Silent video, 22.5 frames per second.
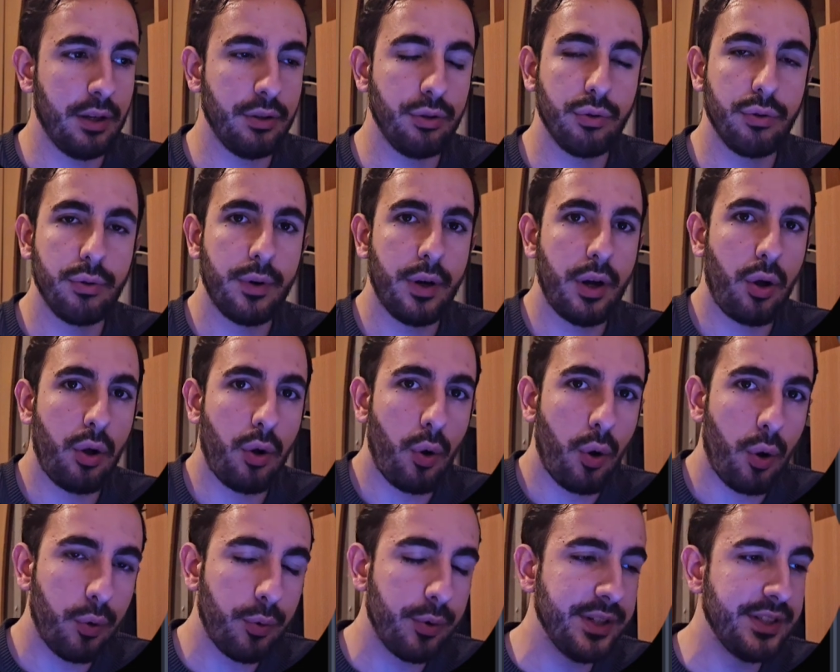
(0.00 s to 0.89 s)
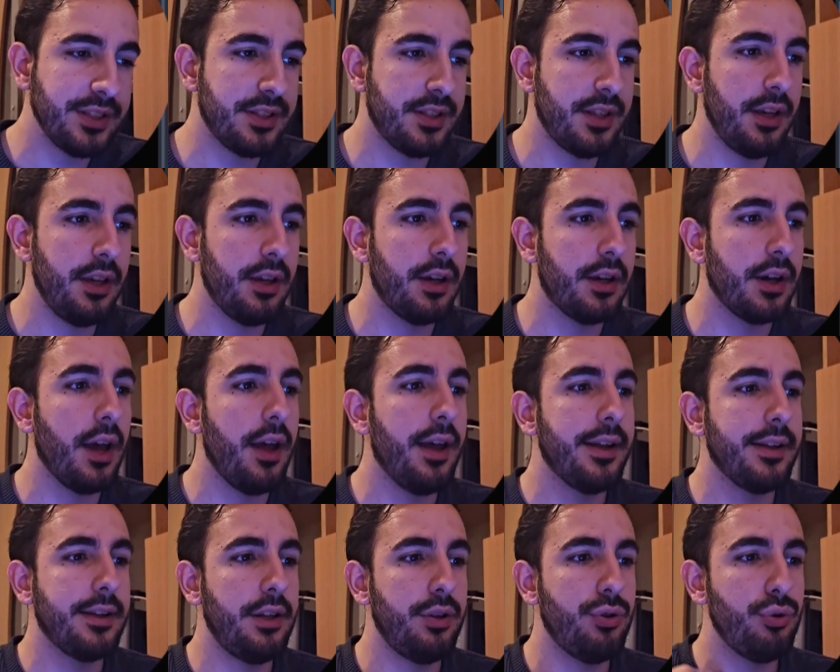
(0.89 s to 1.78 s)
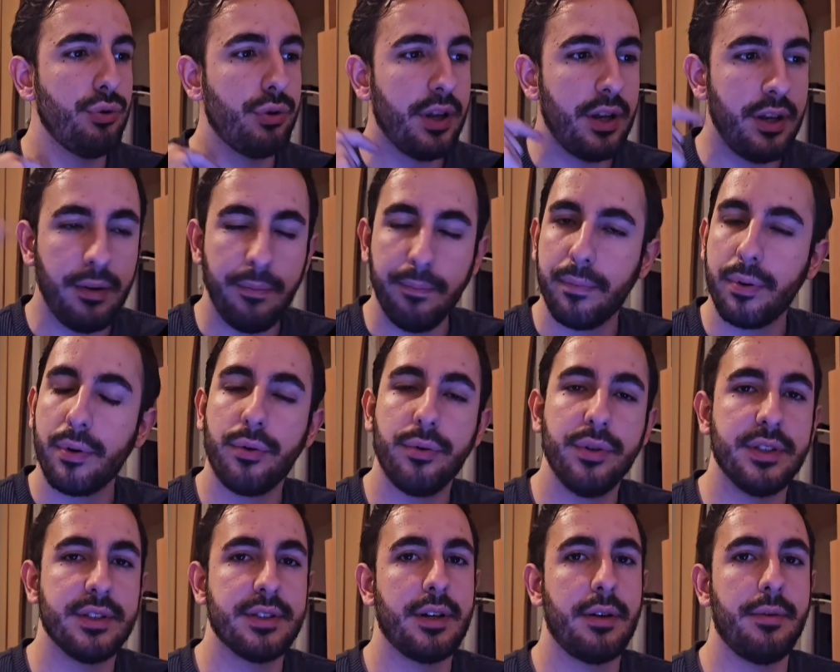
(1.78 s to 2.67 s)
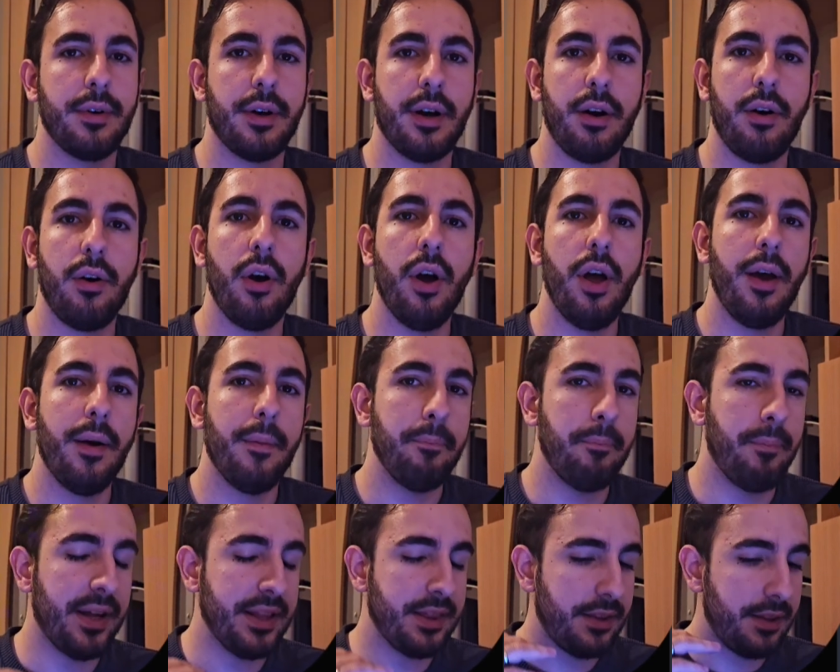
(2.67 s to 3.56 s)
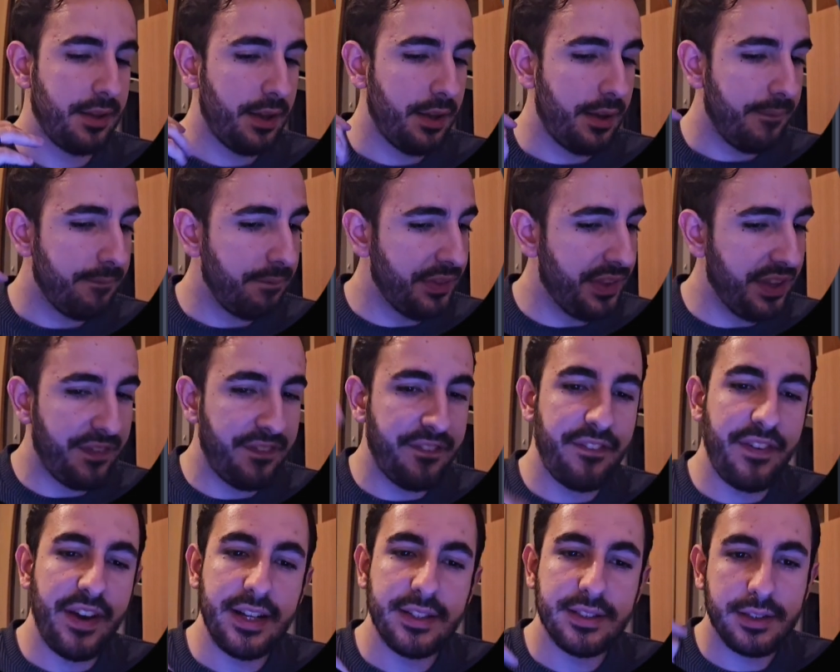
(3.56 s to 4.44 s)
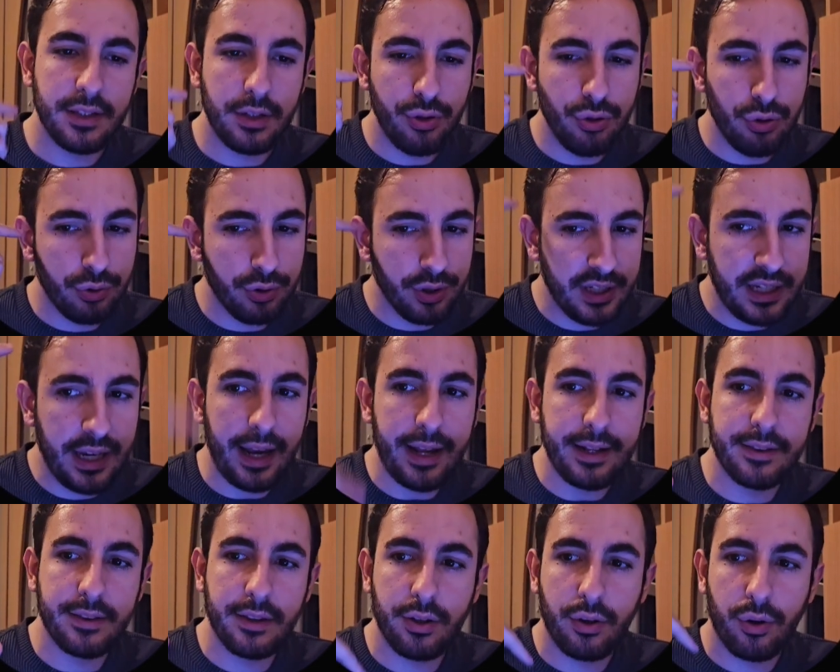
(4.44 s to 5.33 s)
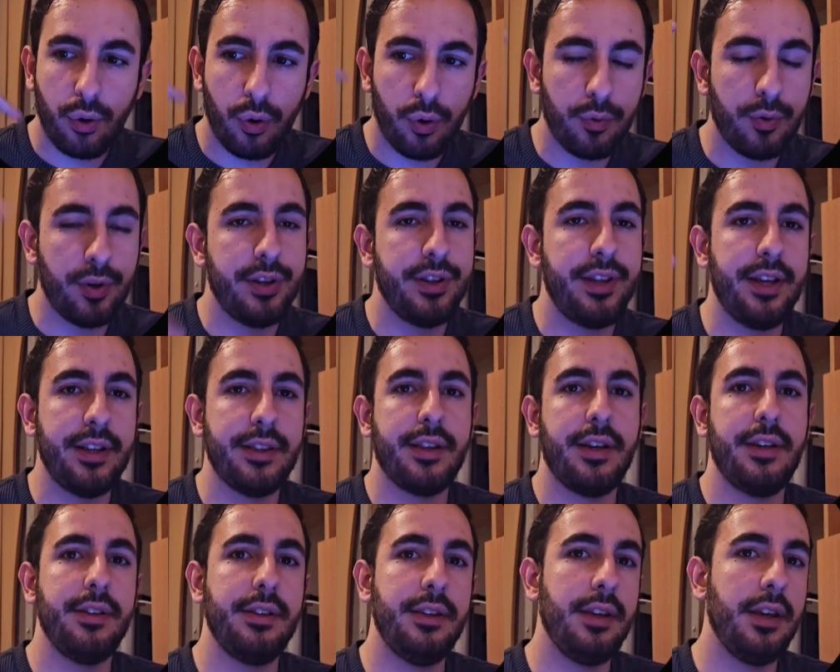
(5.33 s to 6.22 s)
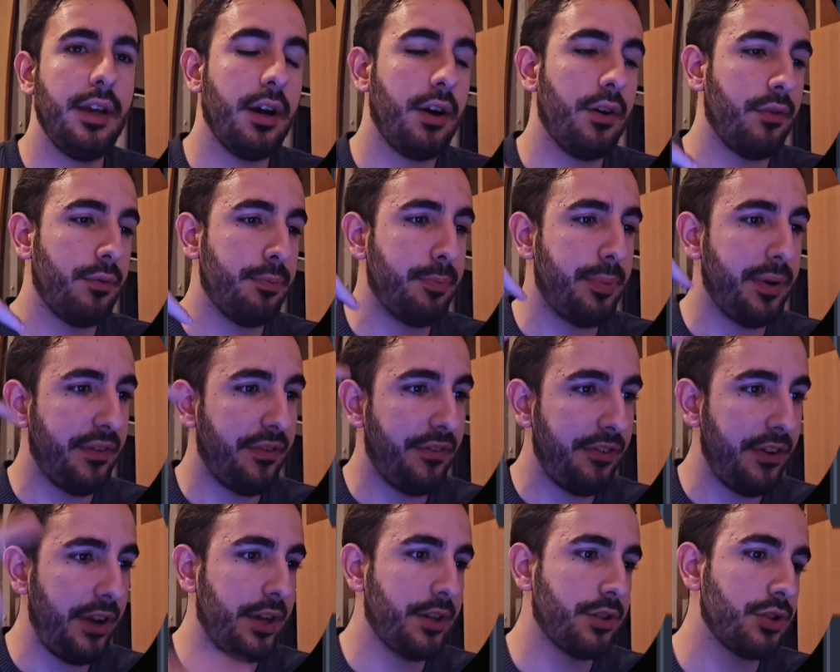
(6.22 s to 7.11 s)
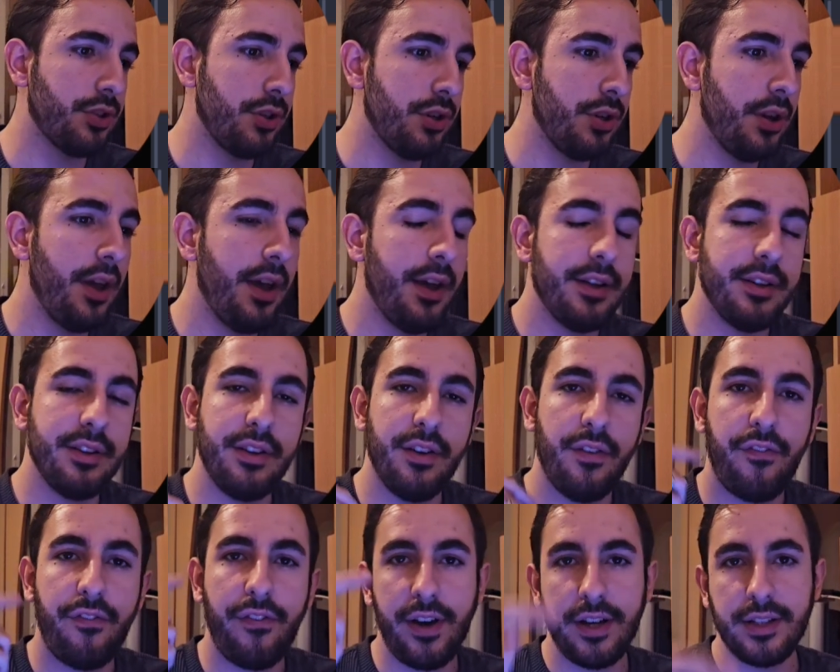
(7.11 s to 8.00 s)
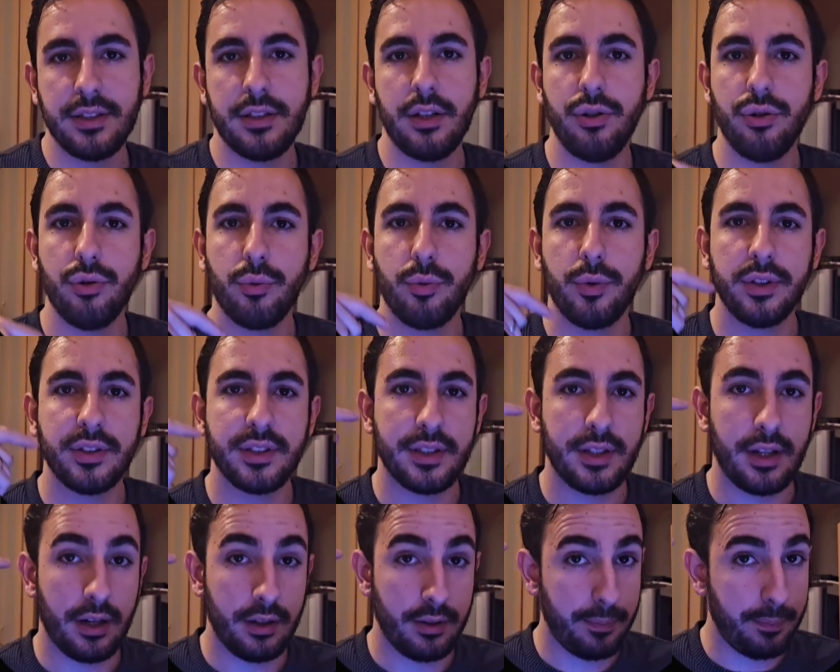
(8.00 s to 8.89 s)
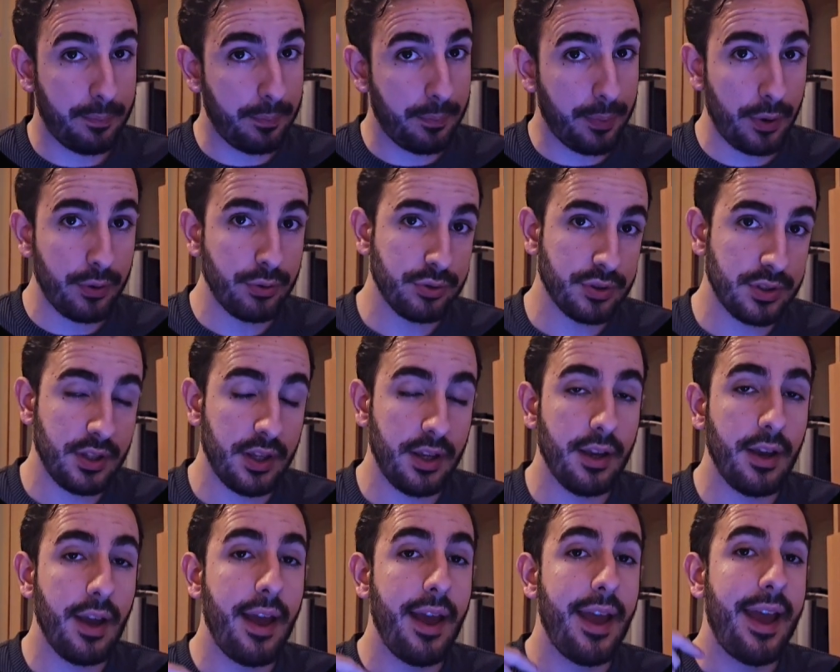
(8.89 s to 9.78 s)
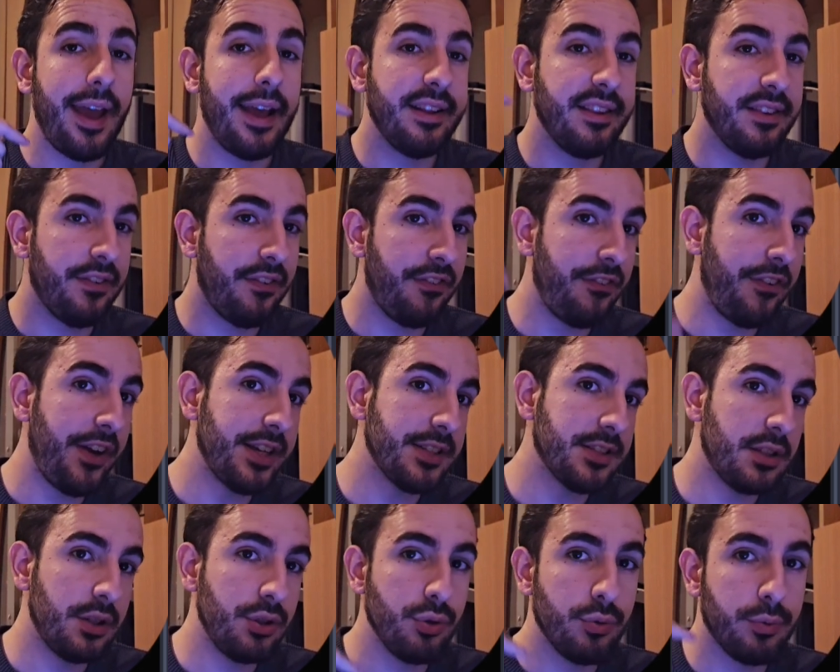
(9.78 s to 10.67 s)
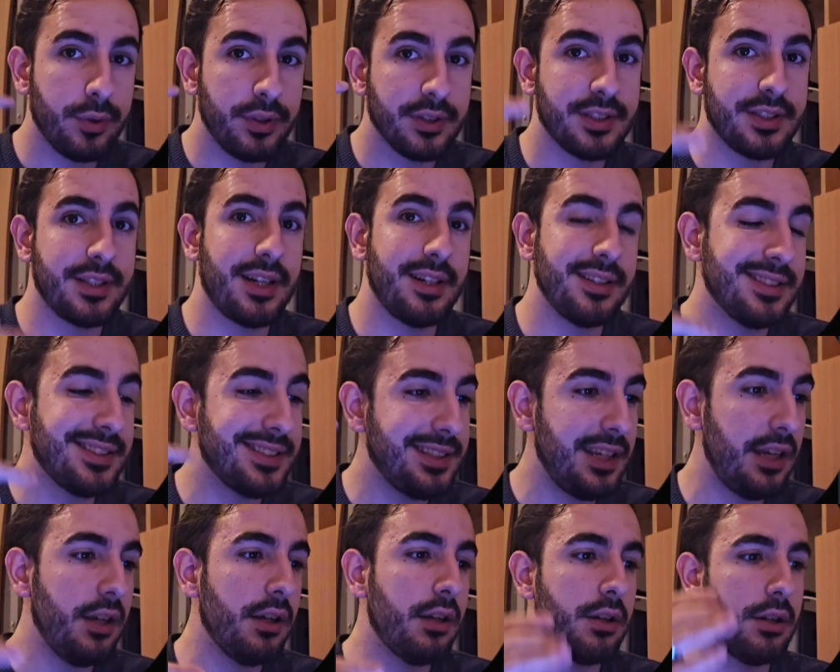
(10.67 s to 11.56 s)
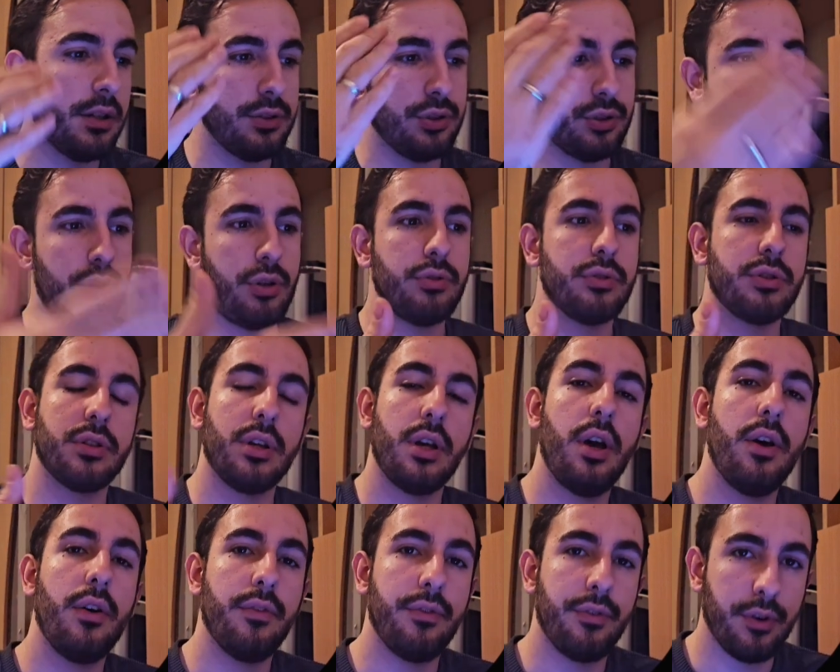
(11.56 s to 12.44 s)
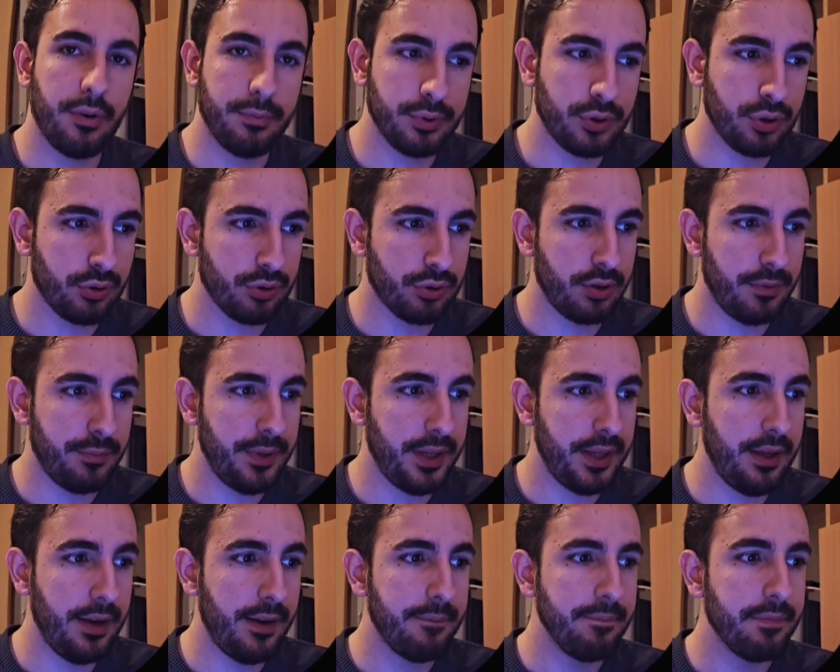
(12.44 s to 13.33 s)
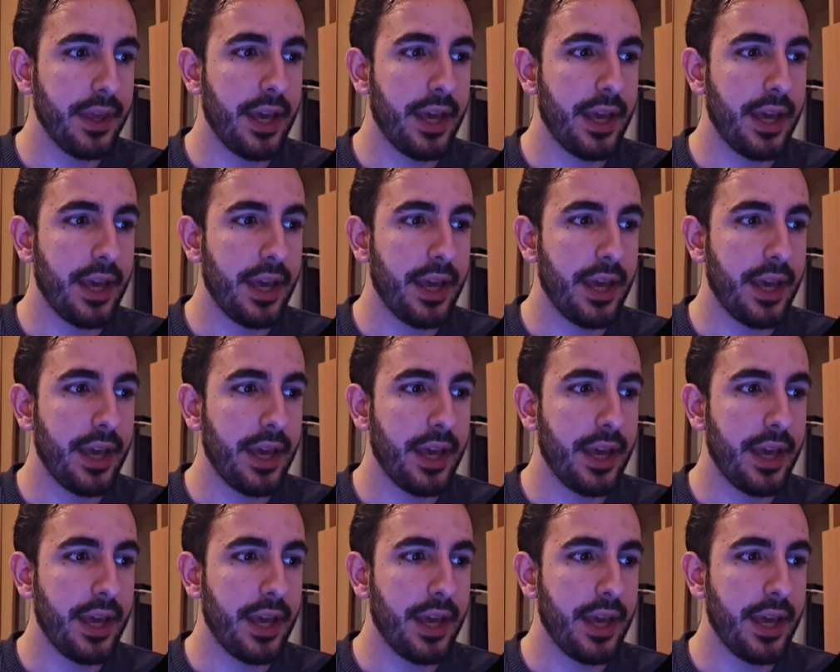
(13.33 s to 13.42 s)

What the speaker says: You will always think that you can improve it somehow, but the faster you get over that idea of perfection, the faster you will start posting and the faster you will start seeing results from social media.